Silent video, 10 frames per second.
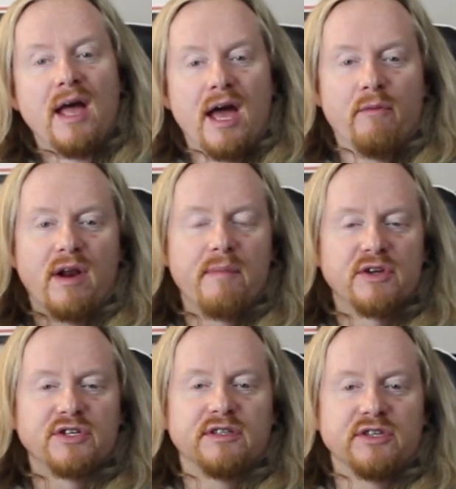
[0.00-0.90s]
And when I
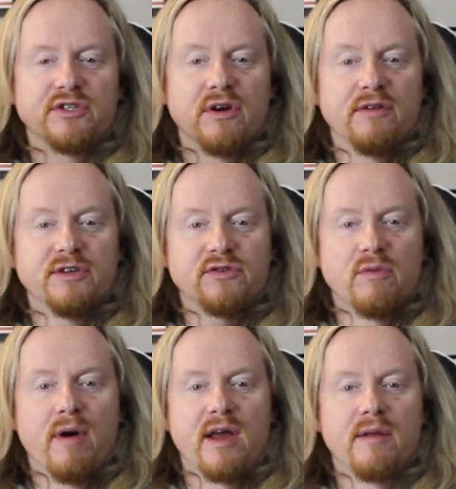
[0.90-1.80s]
mentioned at the start, this
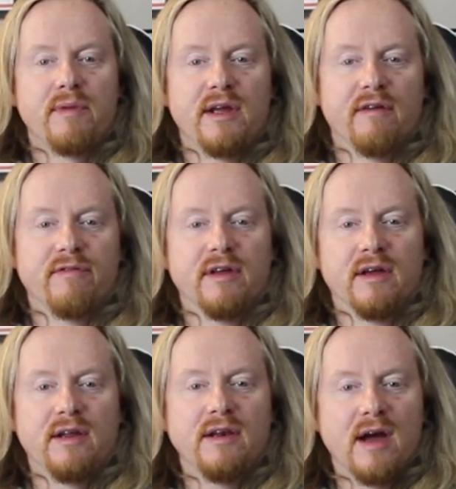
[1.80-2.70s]
reminded me of the
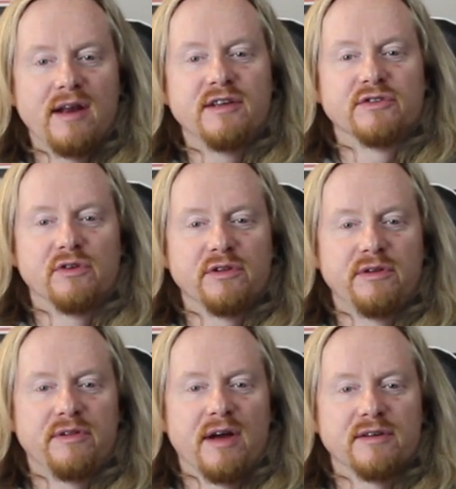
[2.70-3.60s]
90s and early
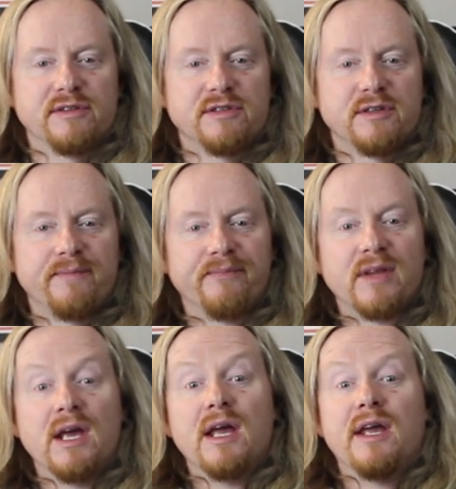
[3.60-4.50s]
2000s.
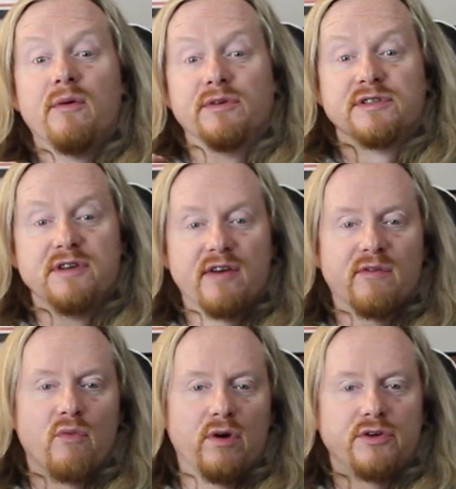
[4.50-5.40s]
It was never
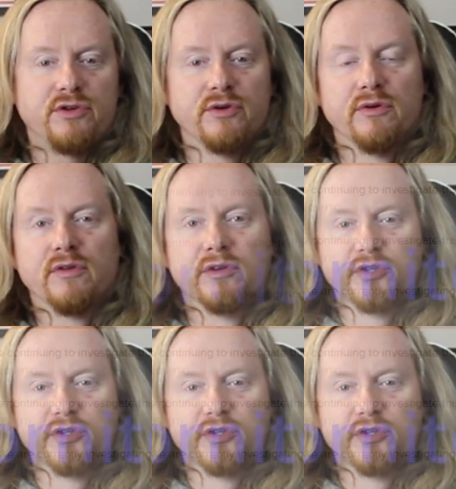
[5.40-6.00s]
more true than